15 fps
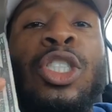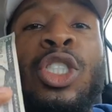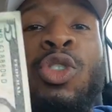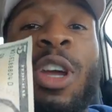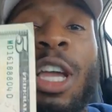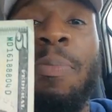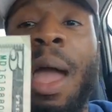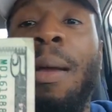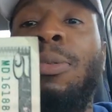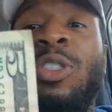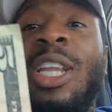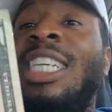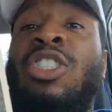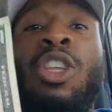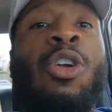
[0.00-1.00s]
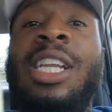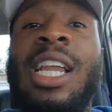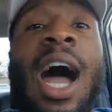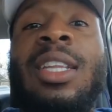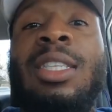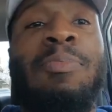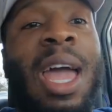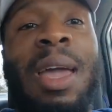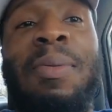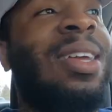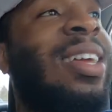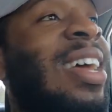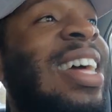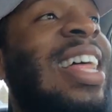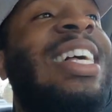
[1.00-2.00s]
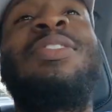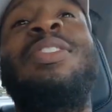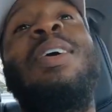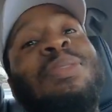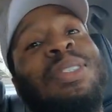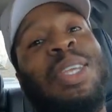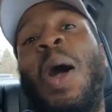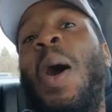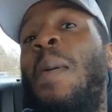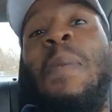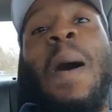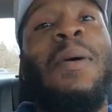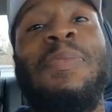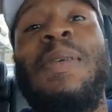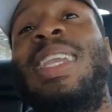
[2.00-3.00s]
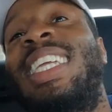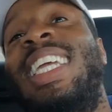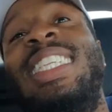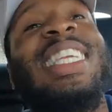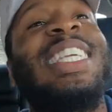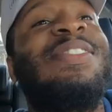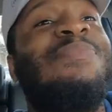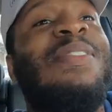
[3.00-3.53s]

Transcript: the street, baby. So that's $30, baby. That's what I'm talking about. I'm about to get this